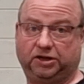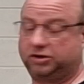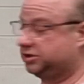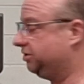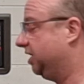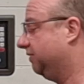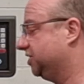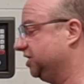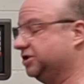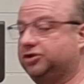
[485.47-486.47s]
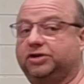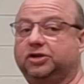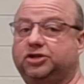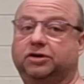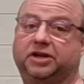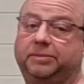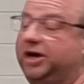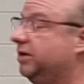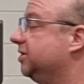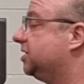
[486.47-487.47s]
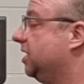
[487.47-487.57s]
cutter in. Obviously it's a drill chuck at the moment.